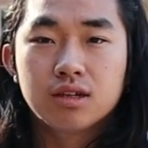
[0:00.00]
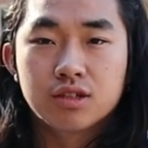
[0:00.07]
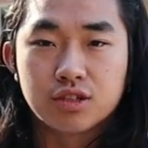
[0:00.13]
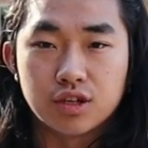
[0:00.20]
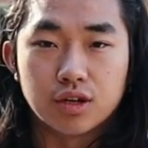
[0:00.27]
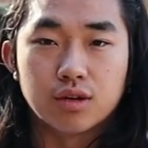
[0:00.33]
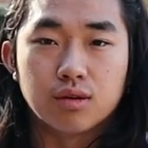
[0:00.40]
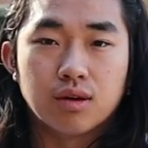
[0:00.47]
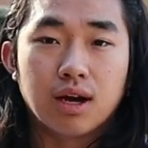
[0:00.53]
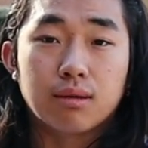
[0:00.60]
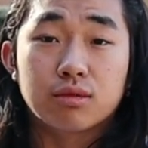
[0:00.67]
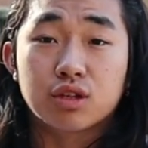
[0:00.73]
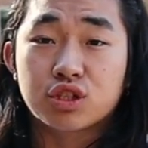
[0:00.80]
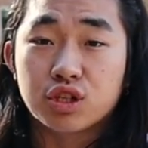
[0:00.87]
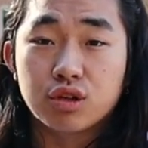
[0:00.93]
so I'm
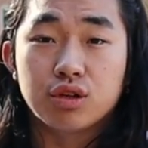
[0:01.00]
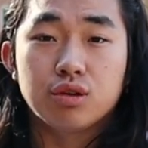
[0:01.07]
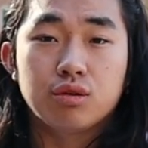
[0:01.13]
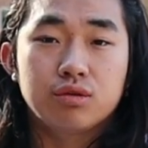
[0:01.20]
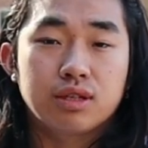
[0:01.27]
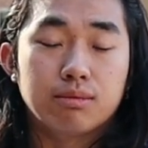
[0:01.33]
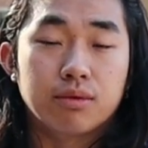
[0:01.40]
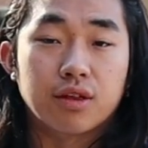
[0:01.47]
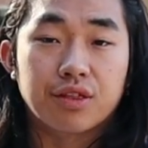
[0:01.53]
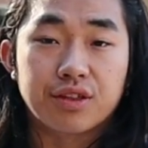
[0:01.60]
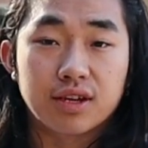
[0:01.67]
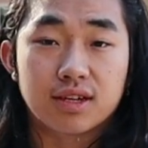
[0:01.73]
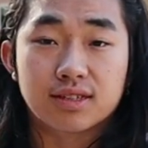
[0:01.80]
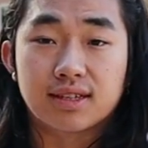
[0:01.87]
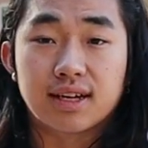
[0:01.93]
going to show you some of the
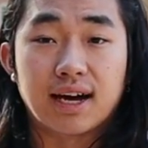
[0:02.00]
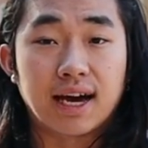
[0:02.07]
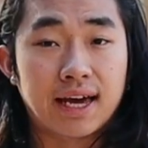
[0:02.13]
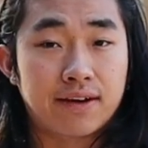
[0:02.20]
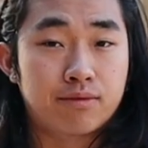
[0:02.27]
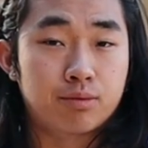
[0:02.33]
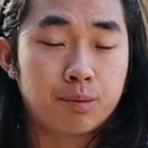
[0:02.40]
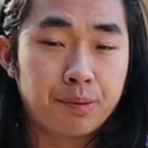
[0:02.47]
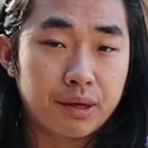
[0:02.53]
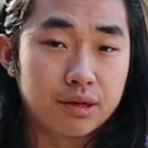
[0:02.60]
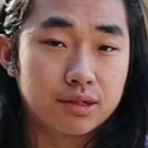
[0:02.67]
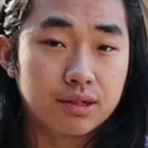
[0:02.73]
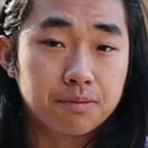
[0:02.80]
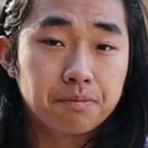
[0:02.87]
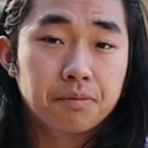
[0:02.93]
things that I have
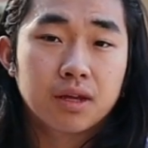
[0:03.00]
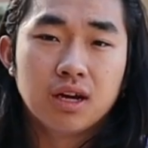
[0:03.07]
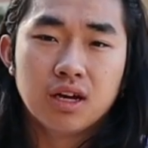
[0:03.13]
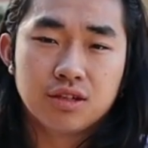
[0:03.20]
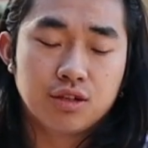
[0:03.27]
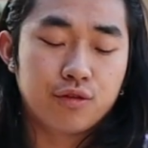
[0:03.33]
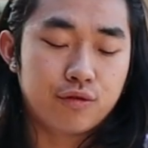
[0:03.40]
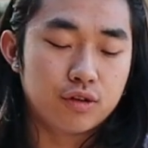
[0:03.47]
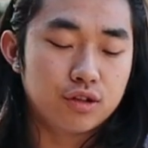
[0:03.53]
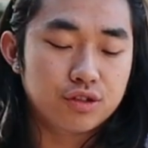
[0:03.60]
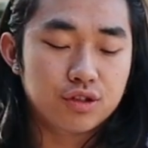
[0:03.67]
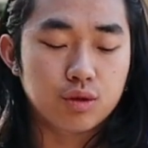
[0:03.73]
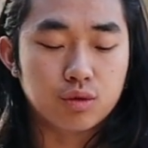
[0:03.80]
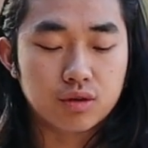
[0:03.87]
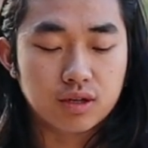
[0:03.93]
prepared. So
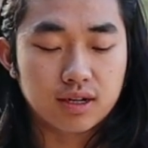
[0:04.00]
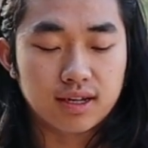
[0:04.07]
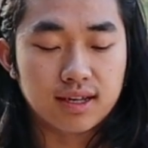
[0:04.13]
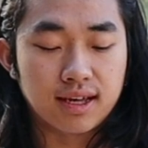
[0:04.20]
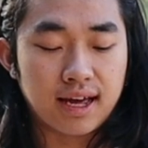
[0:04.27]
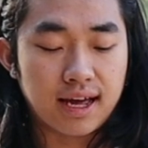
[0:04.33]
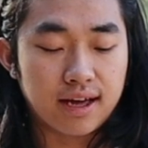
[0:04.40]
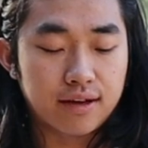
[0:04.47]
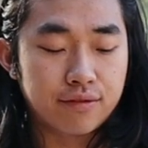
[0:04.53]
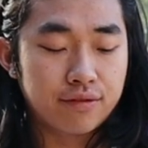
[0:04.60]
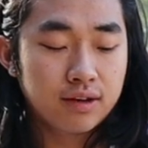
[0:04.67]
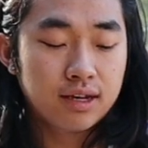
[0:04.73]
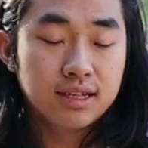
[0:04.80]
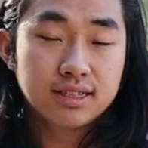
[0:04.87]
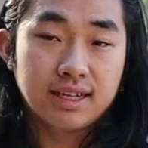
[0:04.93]
first, you're going to have
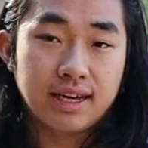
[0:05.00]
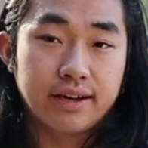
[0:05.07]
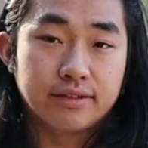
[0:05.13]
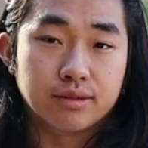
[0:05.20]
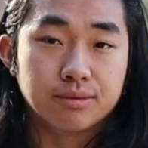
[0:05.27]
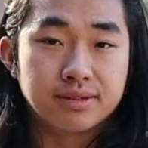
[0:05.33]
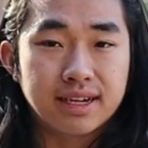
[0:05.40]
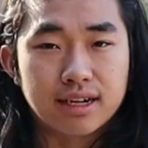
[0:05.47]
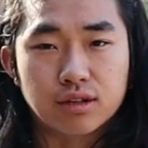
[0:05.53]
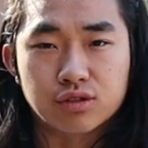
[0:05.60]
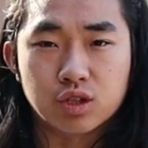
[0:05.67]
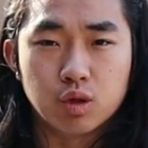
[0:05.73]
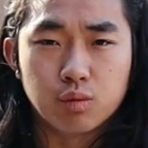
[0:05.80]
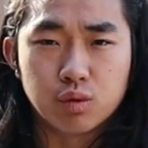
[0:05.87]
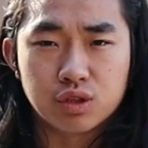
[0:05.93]
some saddle
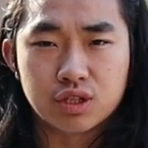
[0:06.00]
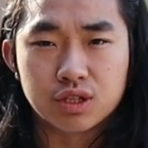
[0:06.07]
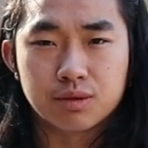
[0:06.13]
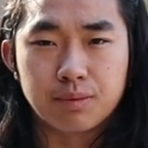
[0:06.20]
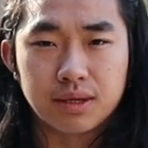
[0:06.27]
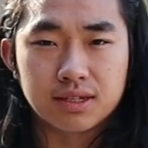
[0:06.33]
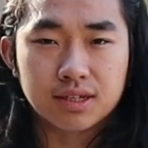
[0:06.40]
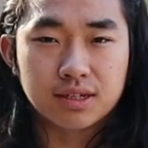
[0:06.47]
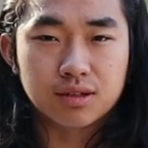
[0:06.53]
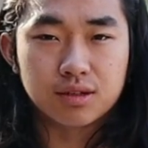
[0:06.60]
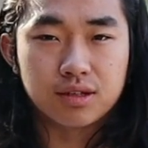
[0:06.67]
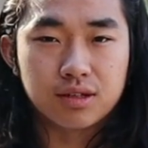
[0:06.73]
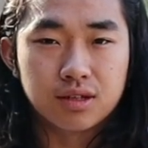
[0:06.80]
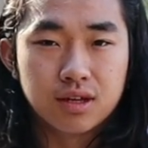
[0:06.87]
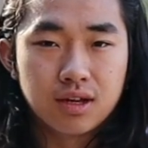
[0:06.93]
soap, which is
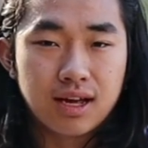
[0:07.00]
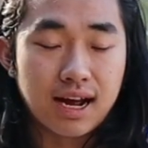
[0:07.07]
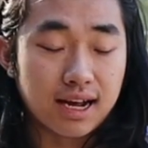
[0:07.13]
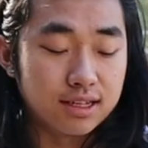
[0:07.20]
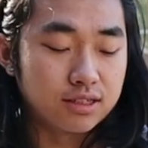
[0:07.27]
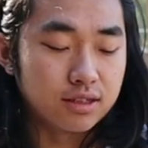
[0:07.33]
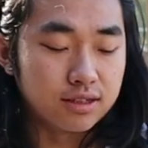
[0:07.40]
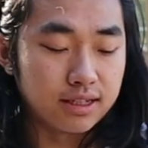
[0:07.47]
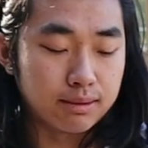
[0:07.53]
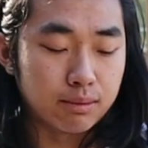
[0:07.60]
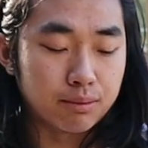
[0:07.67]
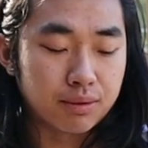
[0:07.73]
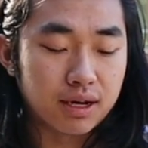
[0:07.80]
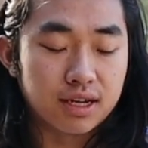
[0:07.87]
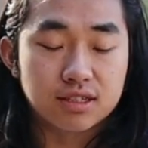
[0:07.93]
basically, as the name
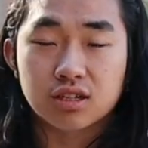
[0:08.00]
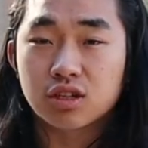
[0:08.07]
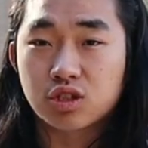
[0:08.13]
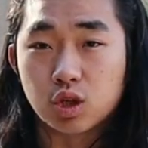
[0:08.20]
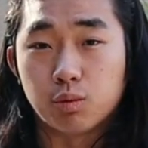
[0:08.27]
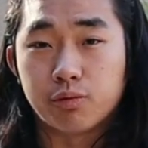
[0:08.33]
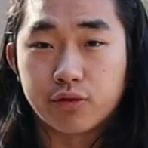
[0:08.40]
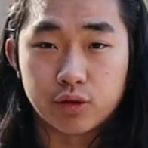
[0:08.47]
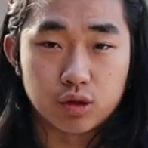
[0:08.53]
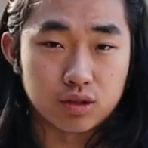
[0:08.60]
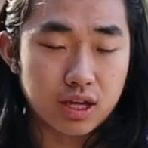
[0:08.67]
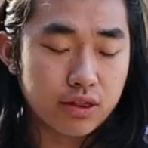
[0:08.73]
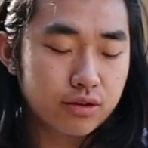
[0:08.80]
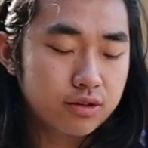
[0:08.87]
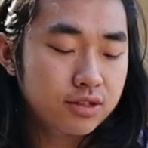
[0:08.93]
implies, soap for your
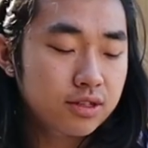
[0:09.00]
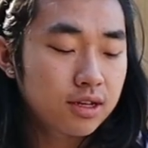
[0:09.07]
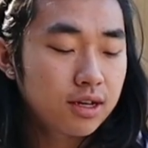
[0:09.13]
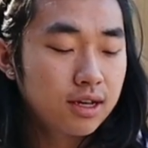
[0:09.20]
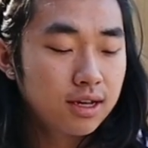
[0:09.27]
leathers.